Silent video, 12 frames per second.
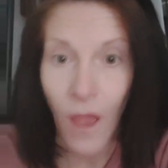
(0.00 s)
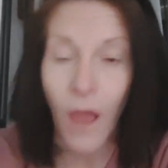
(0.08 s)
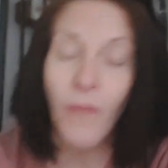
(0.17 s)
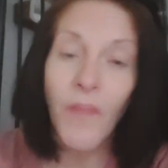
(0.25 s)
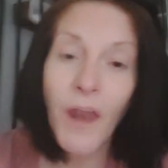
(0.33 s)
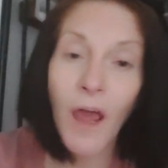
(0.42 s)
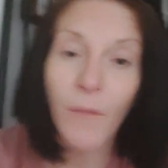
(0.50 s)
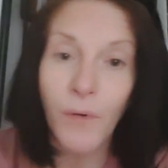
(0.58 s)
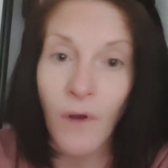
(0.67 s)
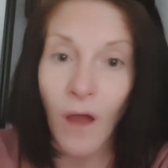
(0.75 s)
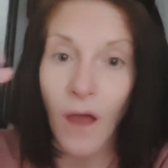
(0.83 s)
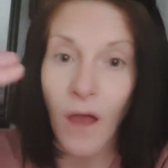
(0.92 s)
and then I
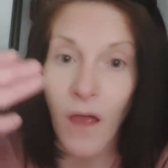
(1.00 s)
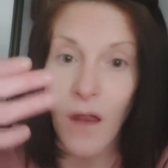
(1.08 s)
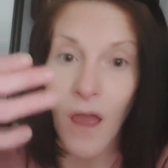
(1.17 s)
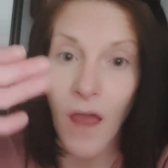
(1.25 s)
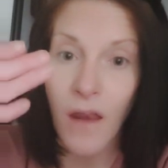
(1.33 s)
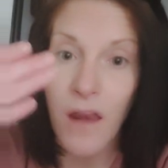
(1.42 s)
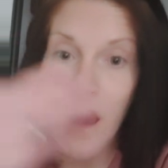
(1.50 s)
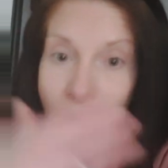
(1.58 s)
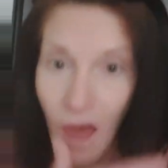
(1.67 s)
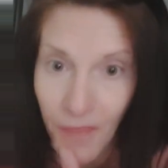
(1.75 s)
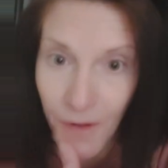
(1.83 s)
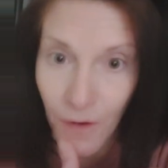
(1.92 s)
put on
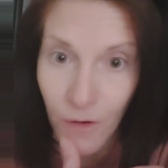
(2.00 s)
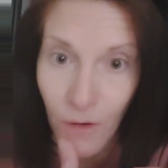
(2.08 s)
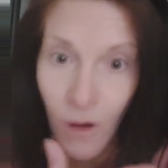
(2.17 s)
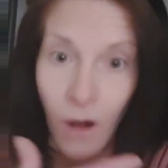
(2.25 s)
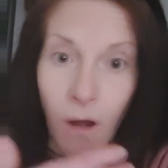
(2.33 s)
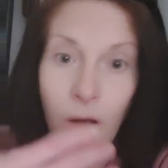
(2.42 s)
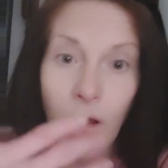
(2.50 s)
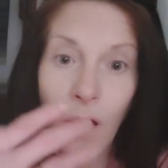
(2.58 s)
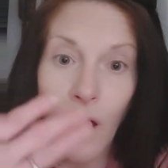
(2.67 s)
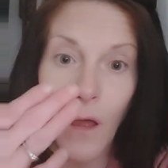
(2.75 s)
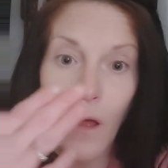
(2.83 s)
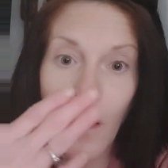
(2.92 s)
another
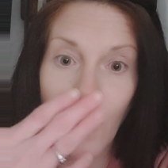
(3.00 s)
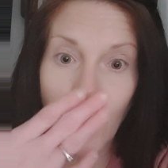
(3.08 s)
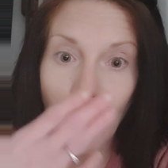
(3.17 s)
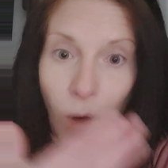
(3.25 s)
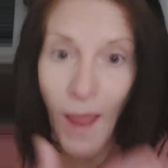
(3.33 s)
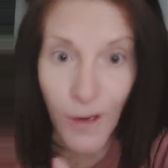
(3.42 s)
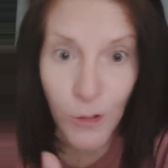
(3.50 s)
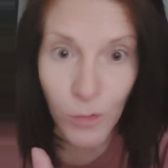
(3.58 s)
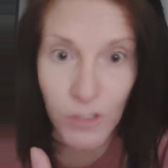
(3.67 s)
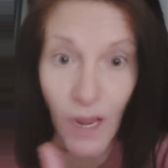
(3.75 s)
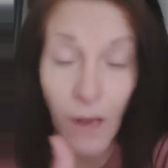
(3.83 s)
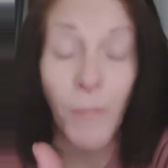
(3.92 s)
uh,
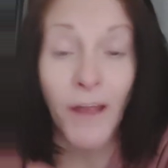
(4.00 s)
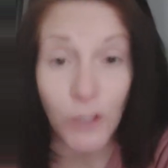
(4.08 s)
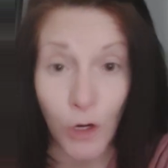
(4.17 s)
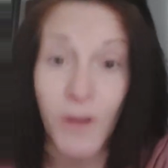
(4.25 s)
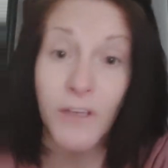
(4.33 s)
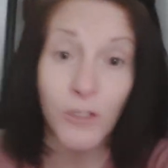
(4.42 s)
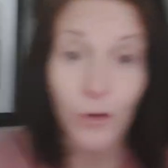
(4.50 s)
gradual tan by Jergens.